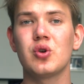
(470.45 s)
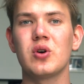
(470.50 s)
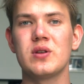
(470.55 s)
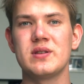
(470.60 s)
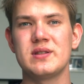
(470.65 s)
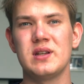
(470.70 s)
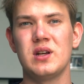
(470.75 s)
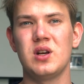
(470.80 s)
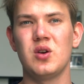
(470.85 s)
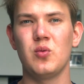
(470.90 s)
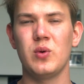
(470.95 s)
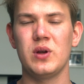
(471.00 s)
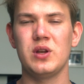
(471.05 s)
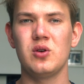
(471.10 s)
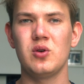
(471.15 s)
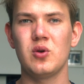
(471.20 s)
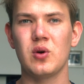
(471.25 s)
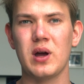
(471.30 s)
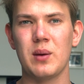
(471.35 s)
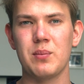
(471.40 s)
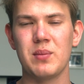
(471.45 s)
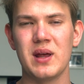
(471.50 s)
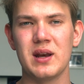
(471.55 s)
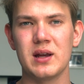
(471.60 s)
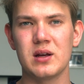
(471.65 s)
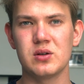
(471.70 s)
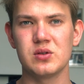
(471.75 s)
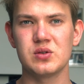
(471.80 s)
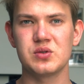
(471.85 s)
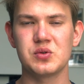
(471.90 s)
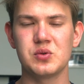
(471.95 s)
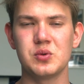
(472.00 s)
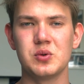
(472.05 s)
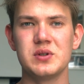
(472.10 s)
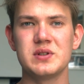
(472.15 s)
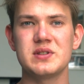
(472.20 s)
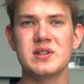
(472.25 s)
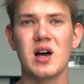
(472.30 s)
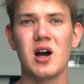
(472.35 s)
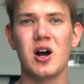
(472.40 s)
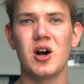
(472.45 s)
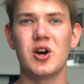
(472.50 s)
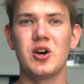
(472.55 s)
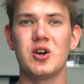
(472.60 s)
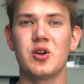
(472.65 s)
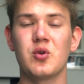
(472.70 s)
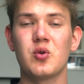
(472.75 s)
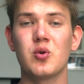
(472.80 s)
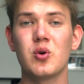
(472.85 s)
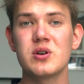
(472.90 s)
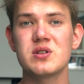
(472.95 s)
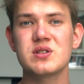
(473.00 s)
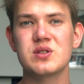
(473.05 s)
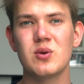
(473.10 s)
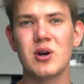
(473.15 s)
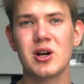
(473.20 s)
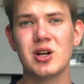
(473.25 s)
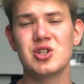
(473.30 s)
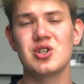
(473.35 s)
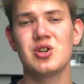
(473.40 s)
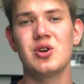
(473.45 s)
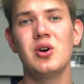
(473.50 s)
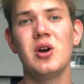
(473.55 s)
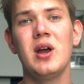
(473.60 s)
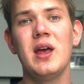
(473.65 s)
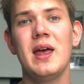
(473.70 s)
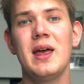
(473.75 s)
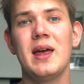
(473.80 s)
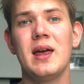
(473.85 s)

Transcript: consider when you look at medical schools are the course structure,